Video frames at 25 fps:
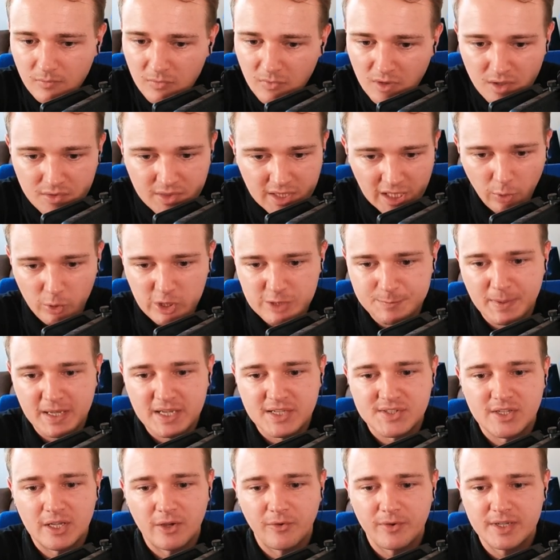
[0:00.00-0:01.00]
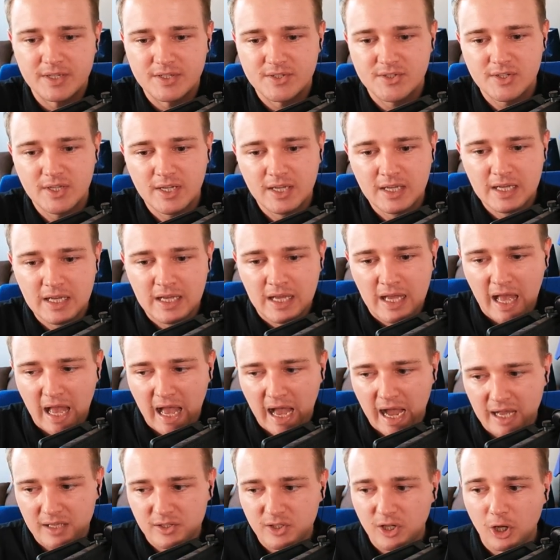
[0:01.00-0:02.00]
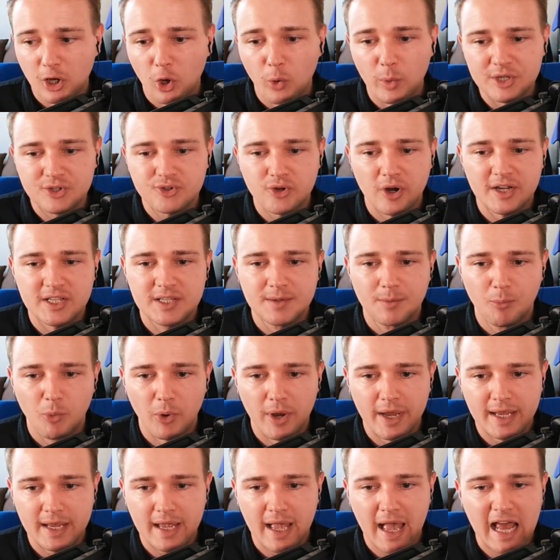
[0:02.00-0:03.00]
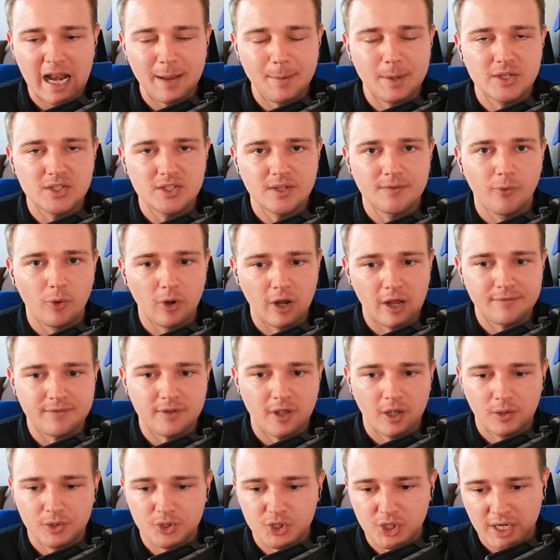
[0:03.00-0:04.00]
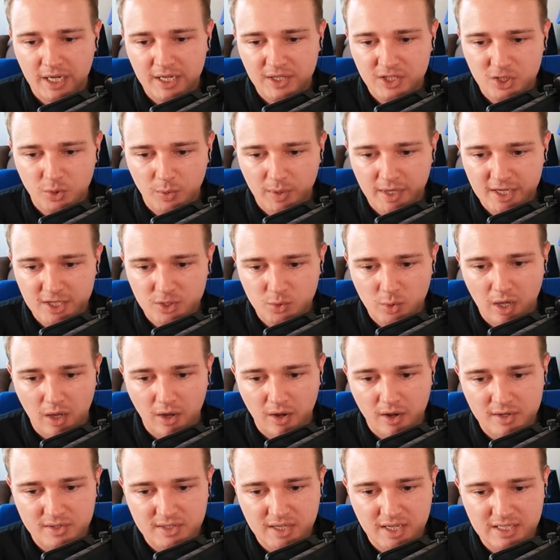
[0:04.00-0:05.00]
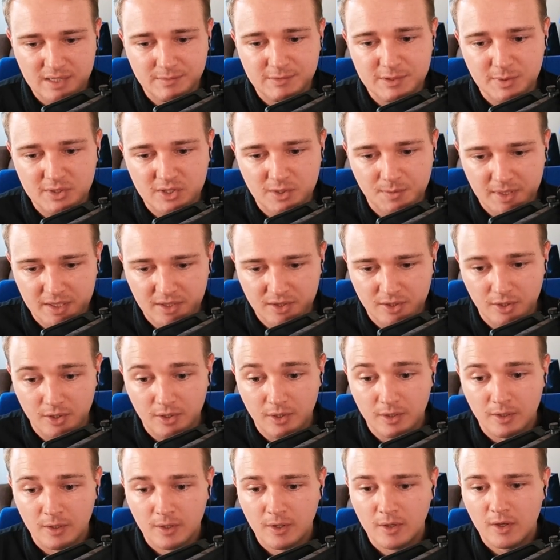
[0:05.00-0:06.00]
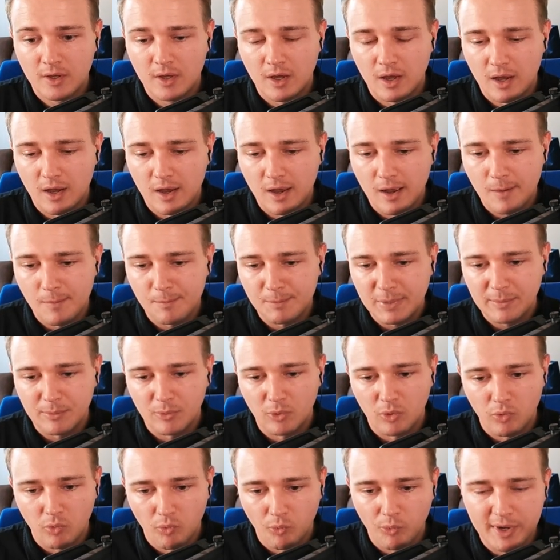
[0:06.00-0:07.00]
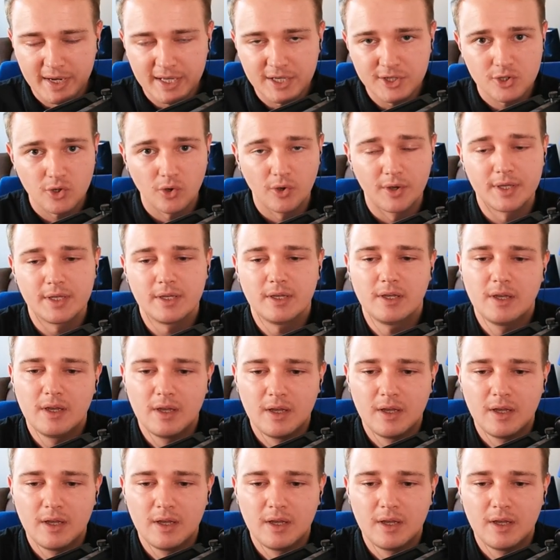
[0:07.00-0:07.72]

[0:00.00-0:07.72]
There'll always be a series, and I'll always try to bring elements of real life coaching into it as well, because that seems to be something that people really enjoy.